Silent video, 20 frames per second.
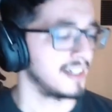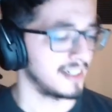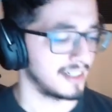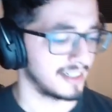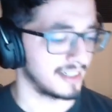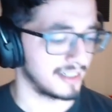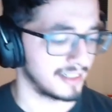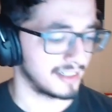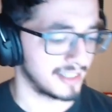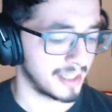
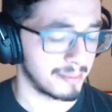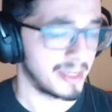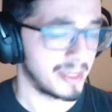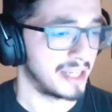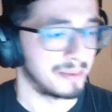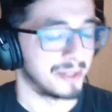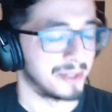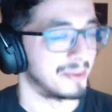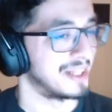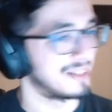that
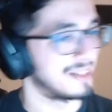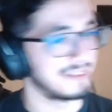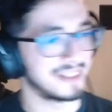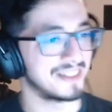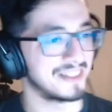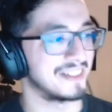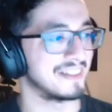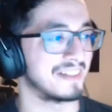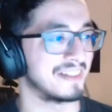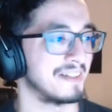may be
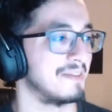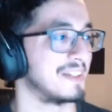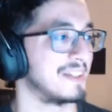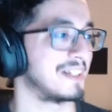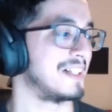relevant to some of the